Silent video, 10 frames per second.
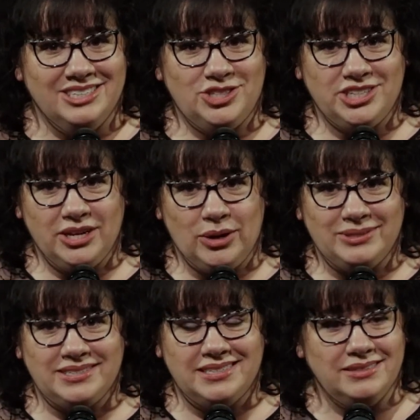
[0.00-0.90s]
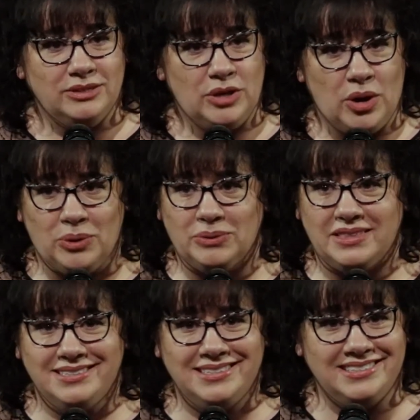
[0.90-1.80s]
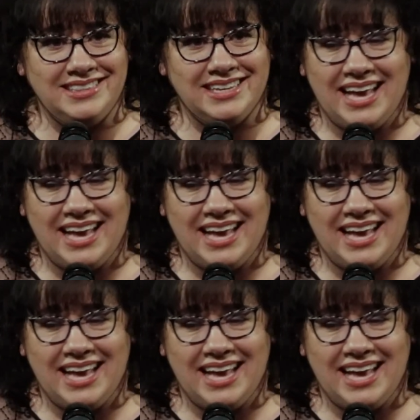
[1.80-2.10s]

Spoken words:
And she goes, no, this is the